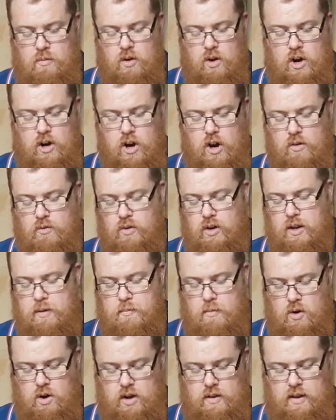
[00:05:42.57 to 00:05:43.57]
I don't really
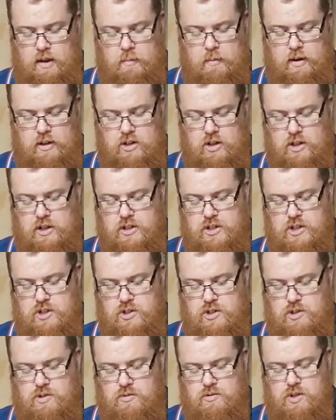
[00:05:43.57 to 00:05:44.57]
mind. That means I can
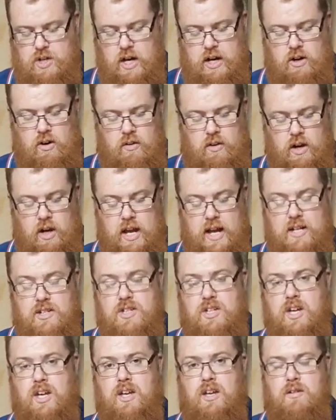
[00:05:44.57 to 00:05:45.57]
just chuck it on the
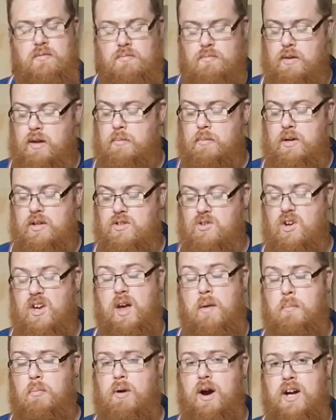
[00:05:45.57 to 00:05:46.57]
Lansky. That means I
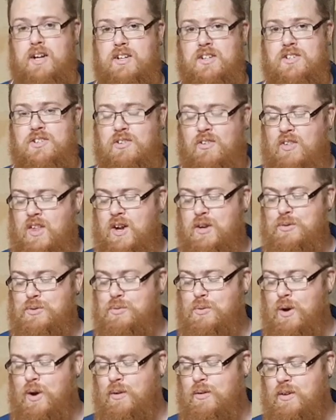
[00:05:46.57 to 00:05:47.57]
get practice on that as
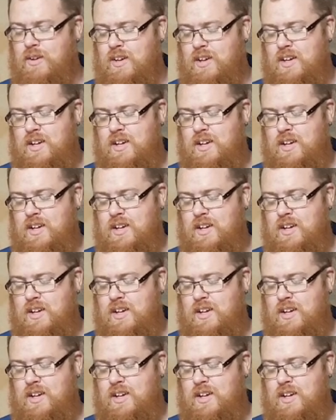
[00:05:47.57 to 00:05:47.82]
well.